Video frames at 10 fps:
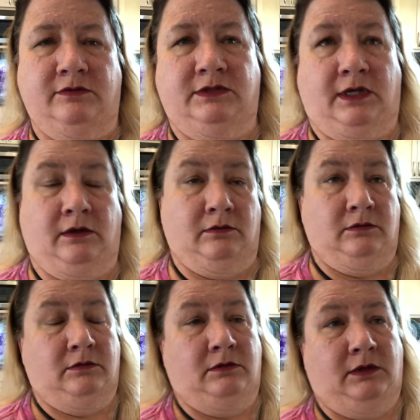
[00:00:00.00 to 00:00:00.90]
And I was like,
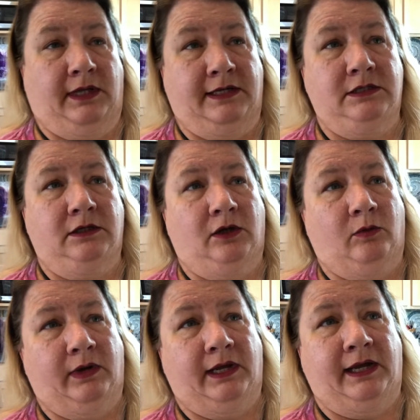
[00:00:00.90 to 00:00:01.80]
well, that's a new
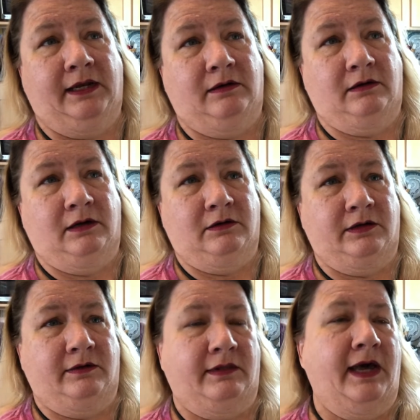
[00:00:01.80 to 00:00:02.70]
one. I hadn't
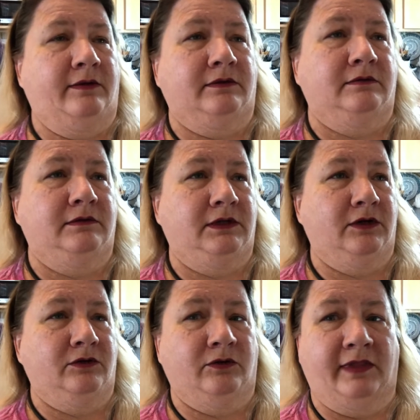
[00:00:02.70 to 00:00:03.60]
heard that, that you
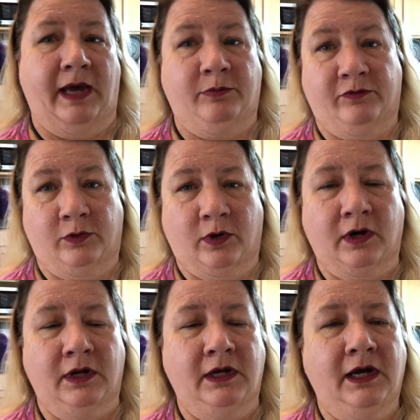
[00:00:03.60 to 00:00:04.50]
know, doing that before.
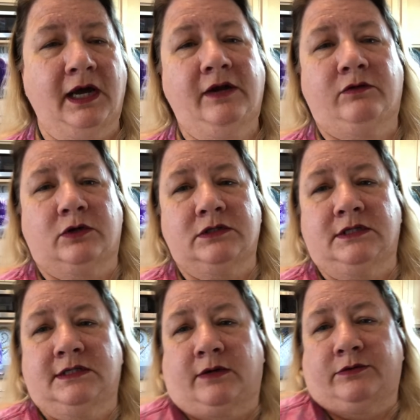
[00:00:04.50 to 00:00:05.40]
And of course,
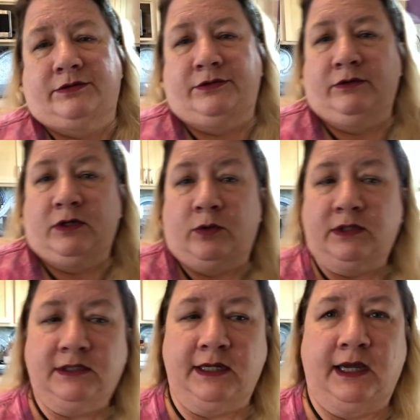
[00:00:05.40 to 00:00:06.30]
since I was doing
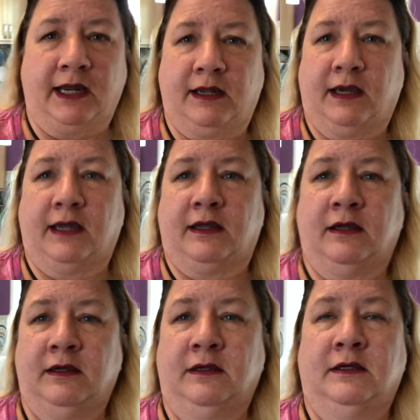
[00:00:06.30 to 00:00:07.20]
quilting, I... I
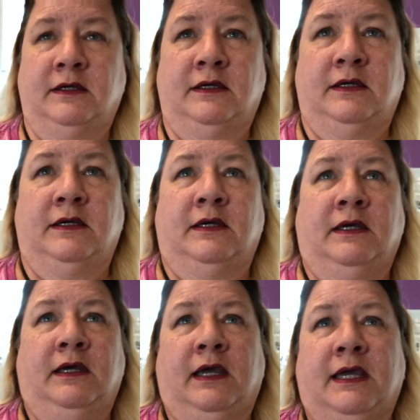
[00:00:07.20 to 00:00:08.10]

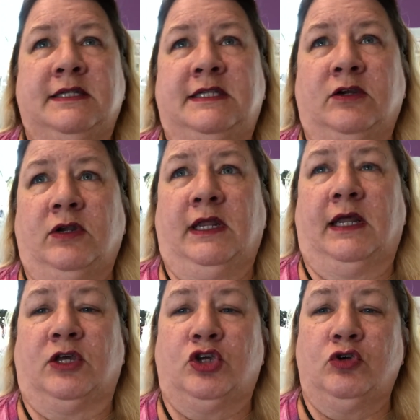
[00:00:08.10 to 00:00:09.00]
considered it
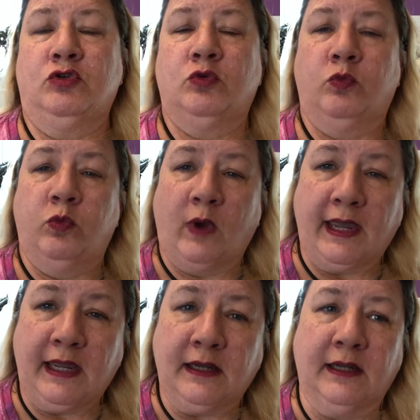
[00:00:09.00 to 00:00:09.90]
a huge
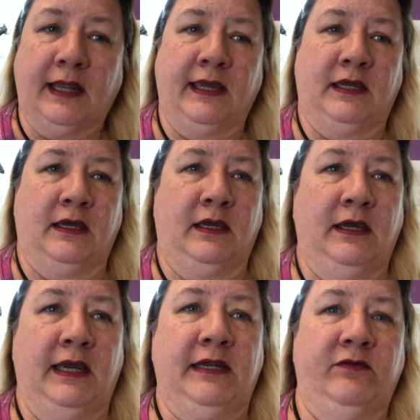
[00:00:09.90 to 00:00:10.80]
weight, like
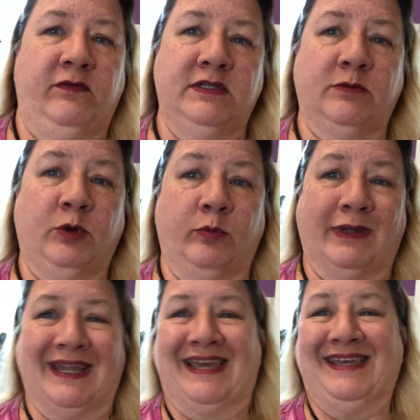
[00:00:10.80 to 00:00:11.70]
an invisible
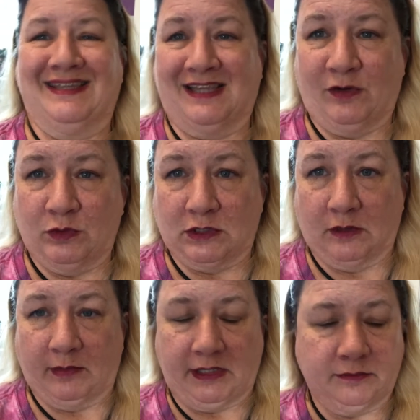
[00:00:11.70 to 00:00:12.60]
blanket that was
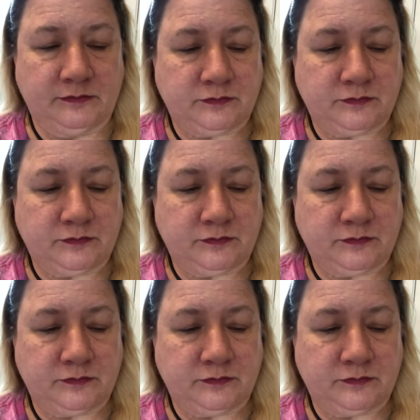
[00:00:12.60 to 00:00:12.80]
on me.